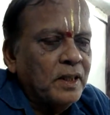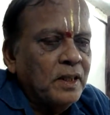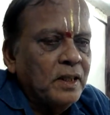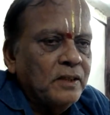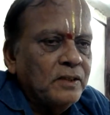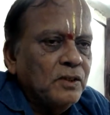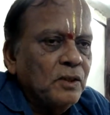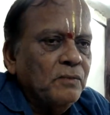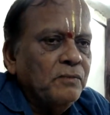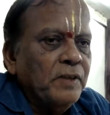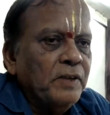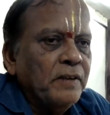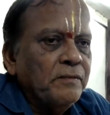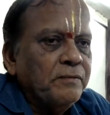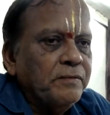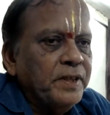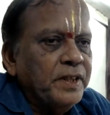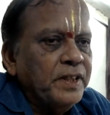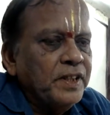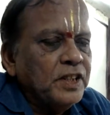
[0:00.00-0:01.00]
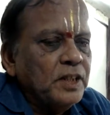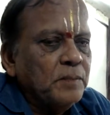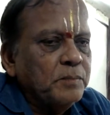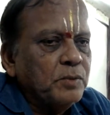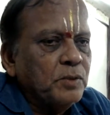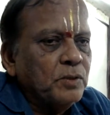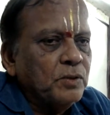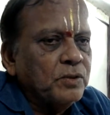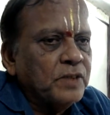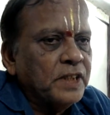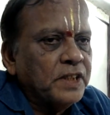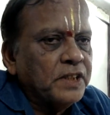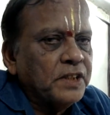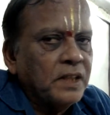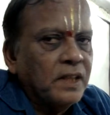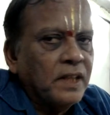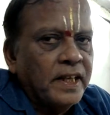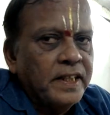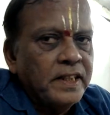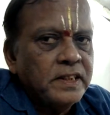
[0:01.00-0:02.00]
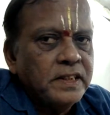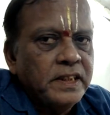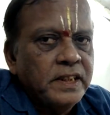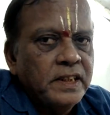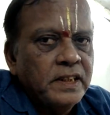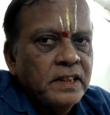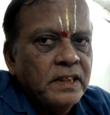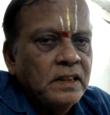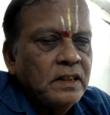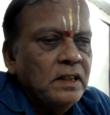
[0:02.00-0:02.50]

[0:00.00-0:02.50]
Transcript: So we have finished up to section 19.